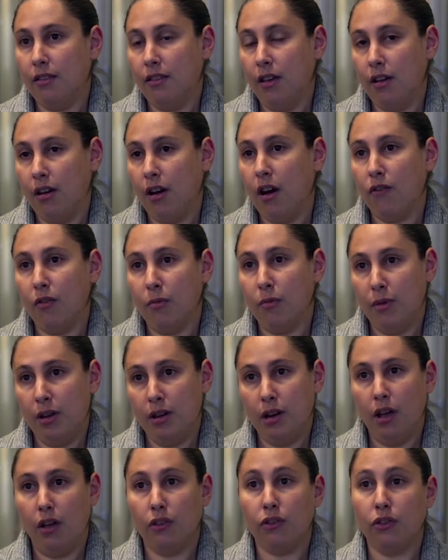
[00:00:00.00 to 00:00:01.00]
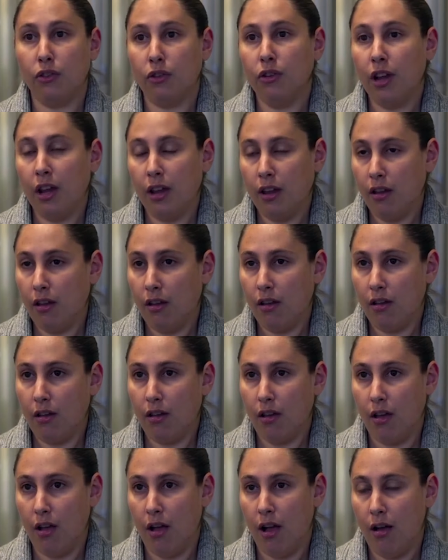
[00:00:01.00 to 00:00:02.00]
the government asserting
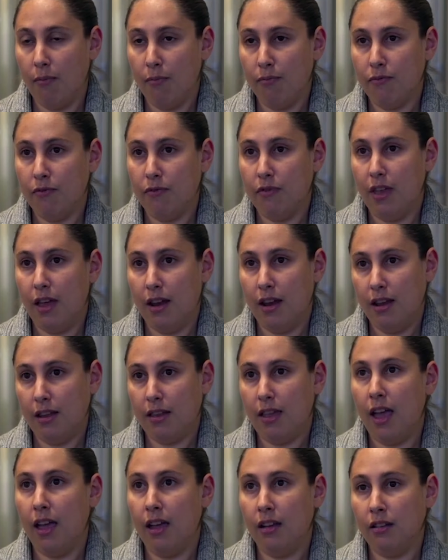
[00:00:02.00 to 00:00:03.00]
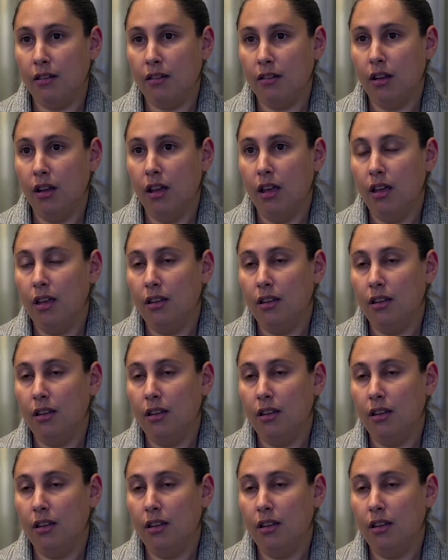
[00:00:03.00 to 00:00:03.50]
that it can